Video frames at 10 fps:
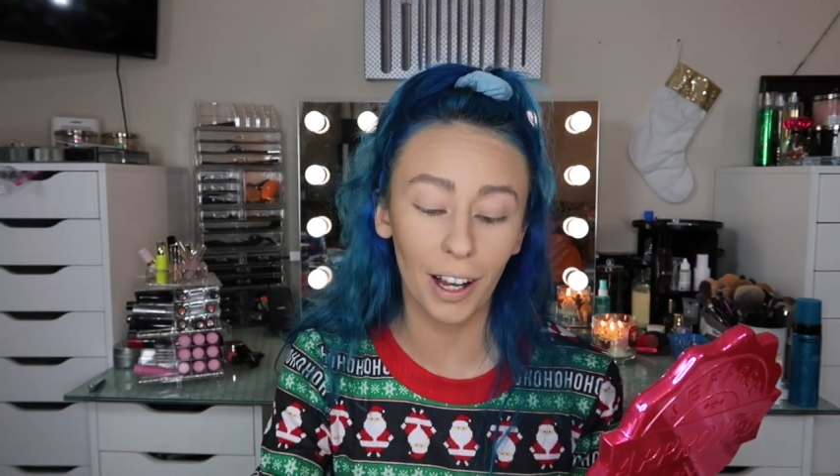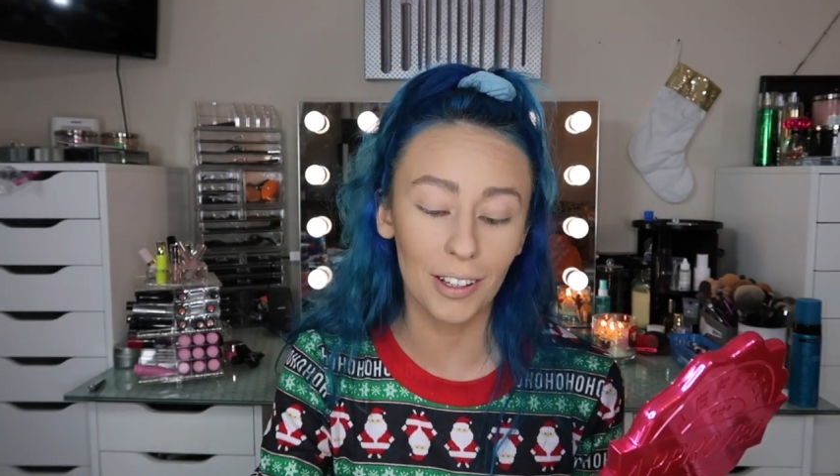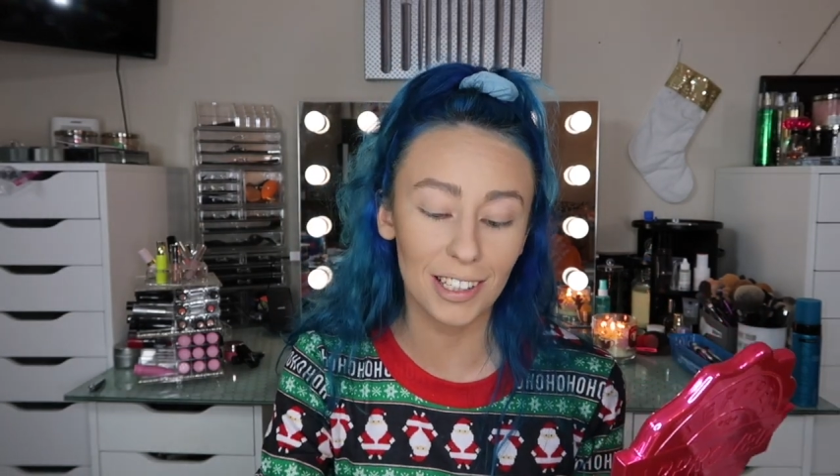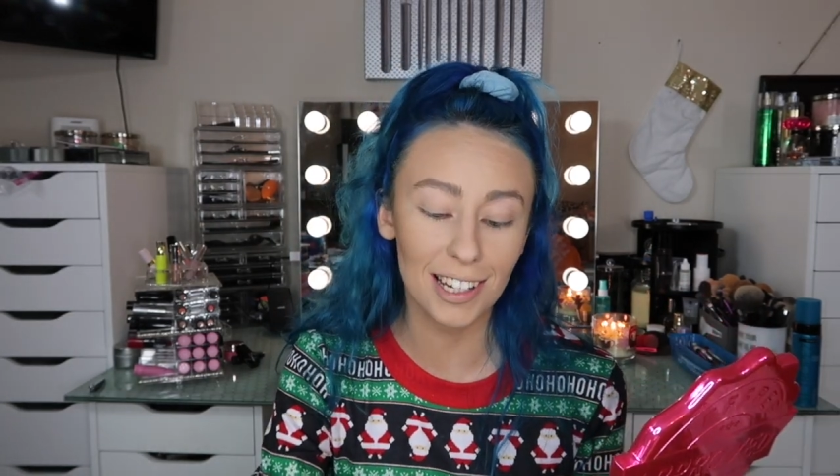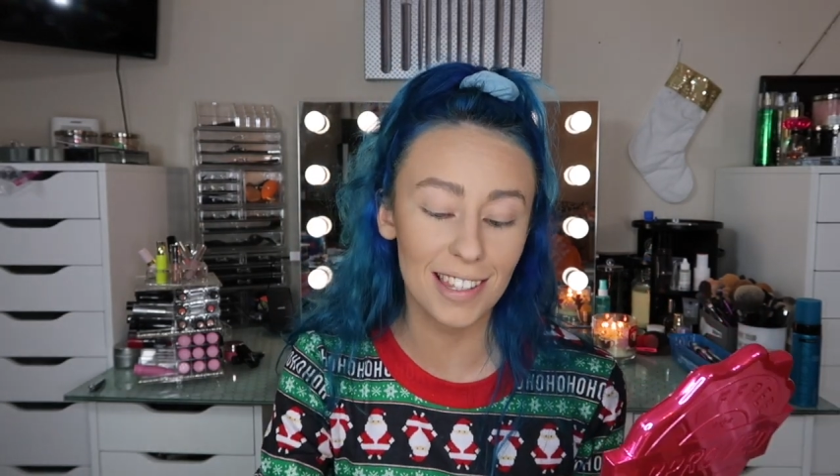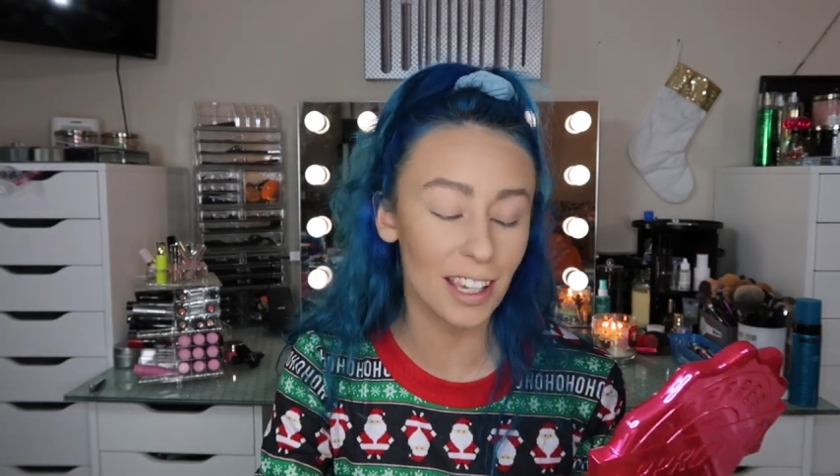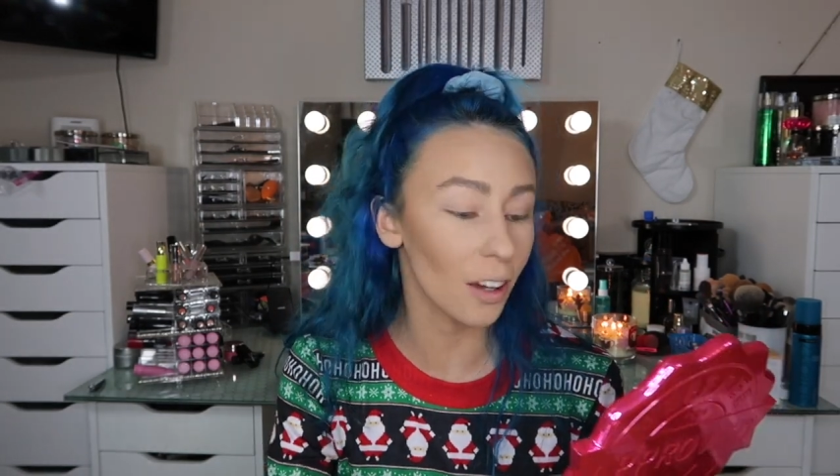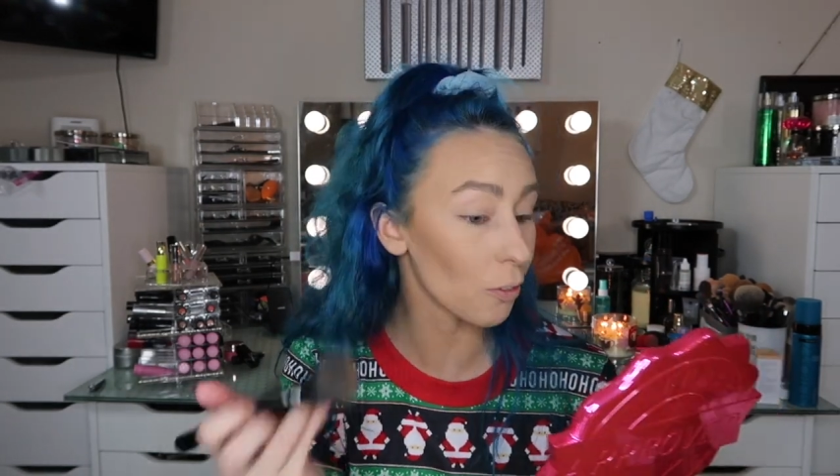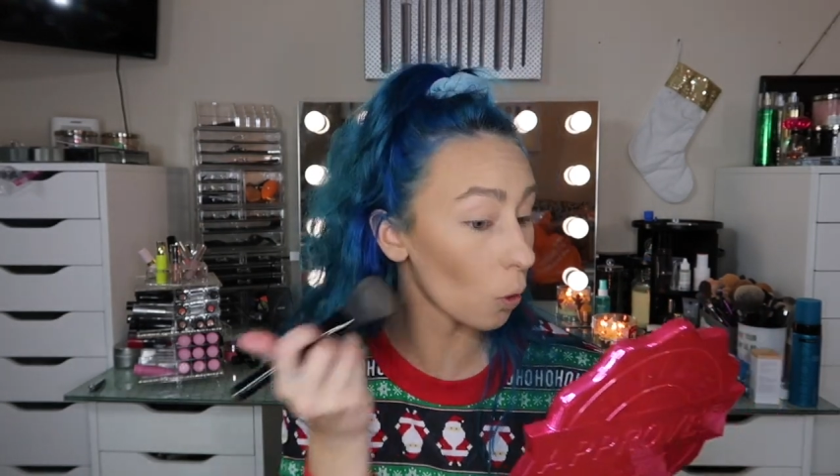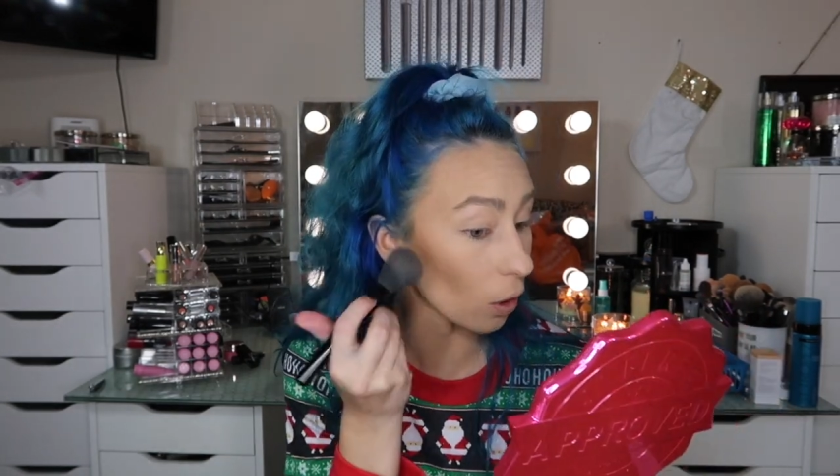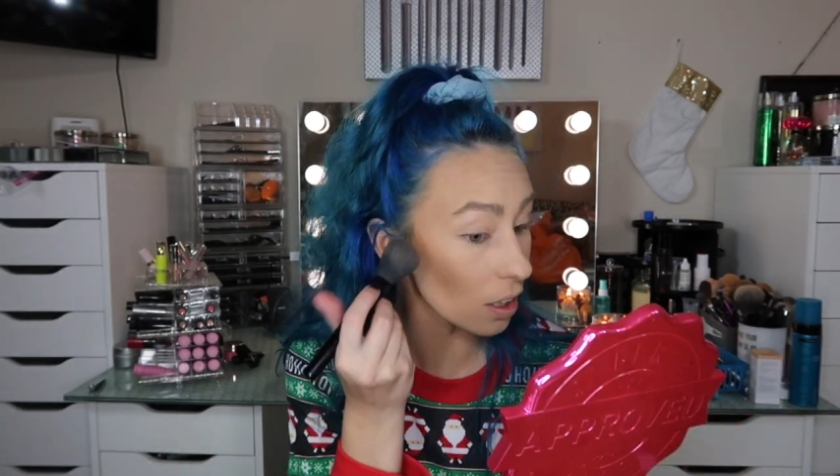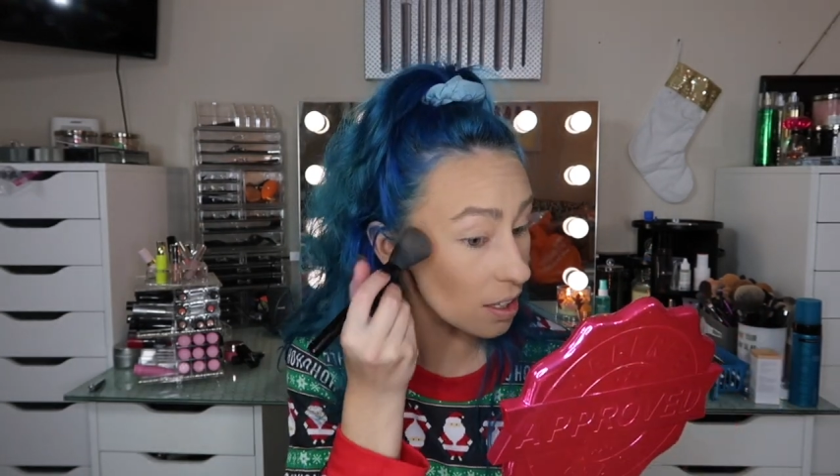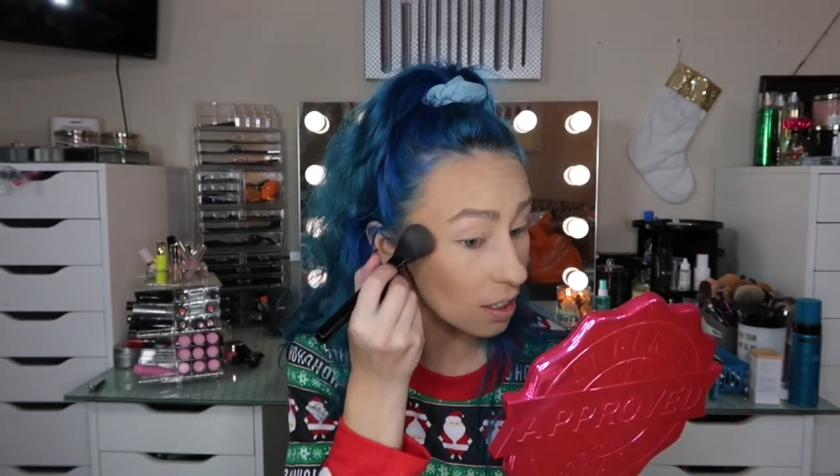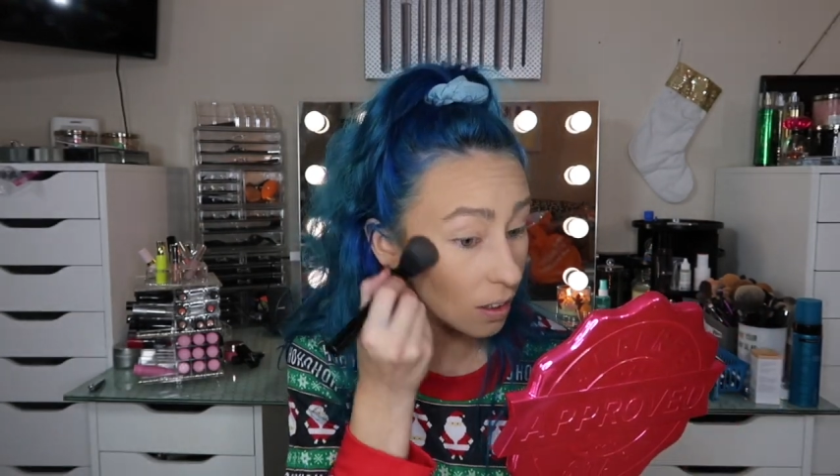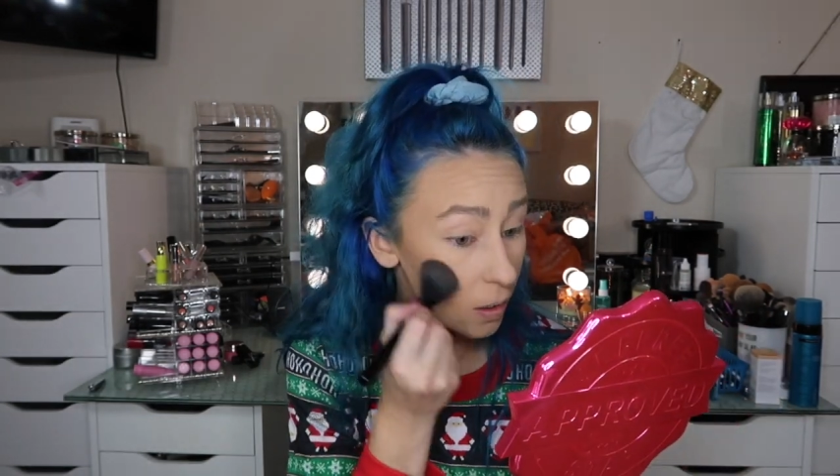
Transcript: I was gonna say, of course,